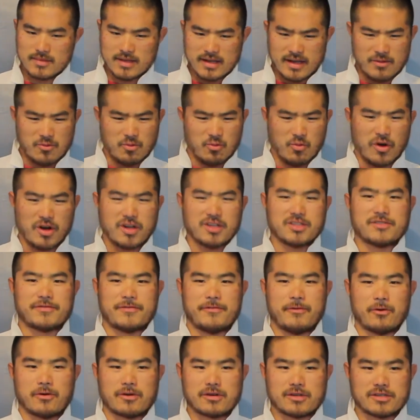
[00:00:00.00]
And what is
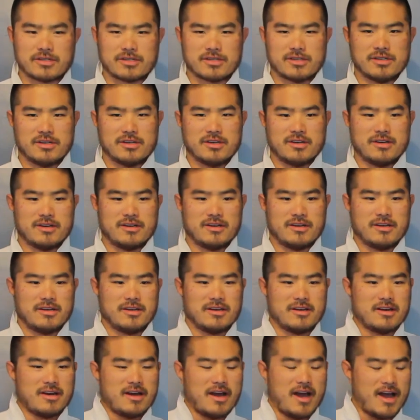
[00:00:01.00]
force?
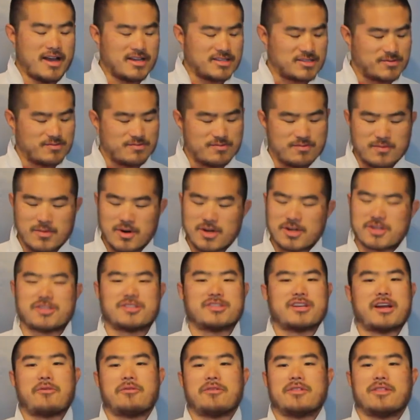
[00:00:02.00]
As much as
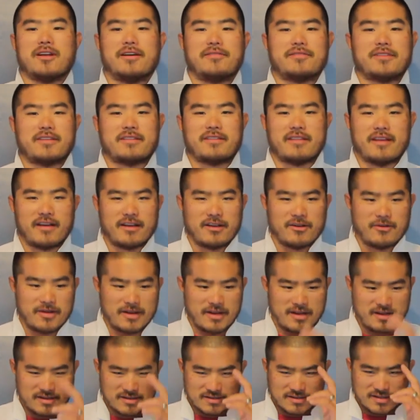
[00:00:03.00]
I would love to tell you it
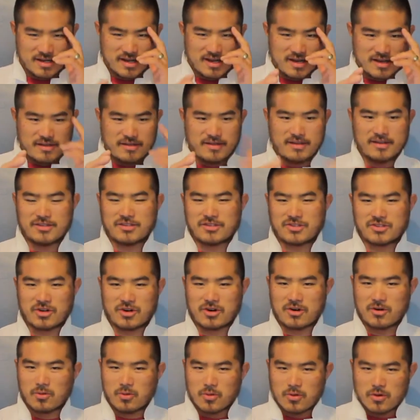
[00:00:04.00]
is the
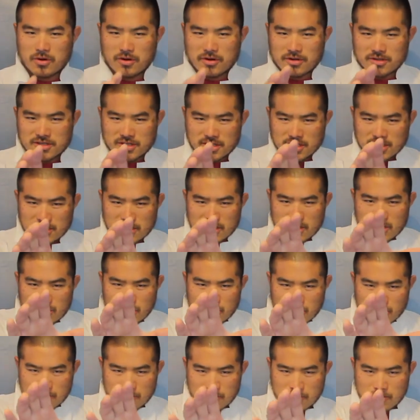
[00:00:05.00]
Star Wars
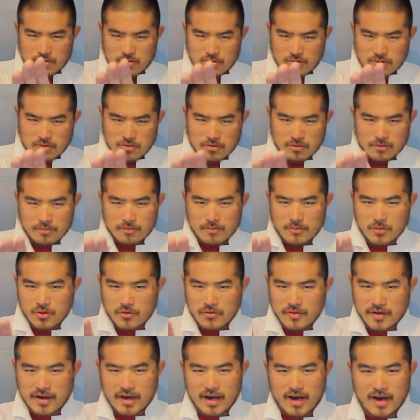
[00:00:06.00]

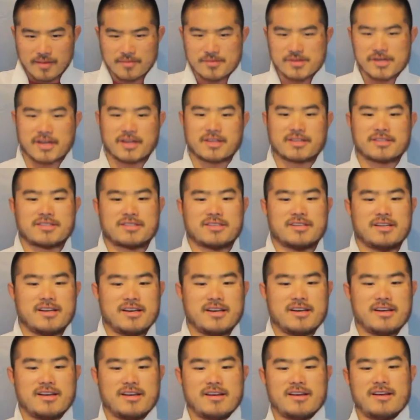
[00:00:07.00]
moving objects,
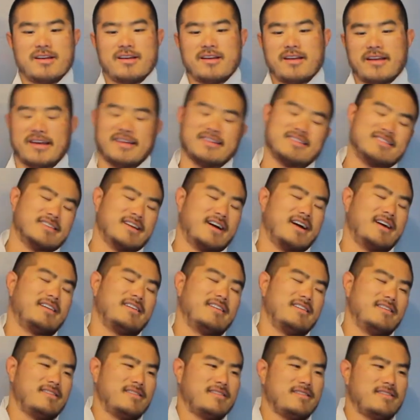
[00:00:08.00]
it's not.
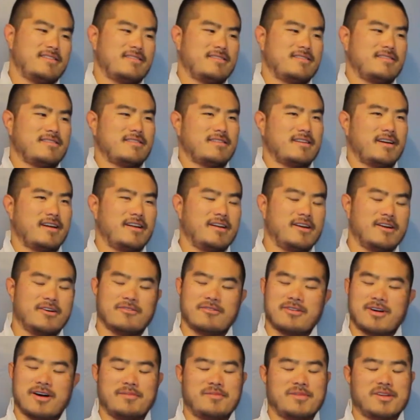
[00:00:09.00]
I know,
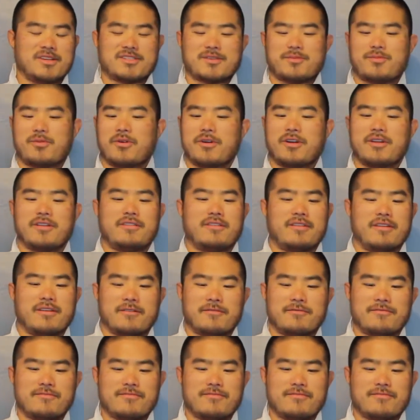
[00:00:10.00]
I'm disappointed too.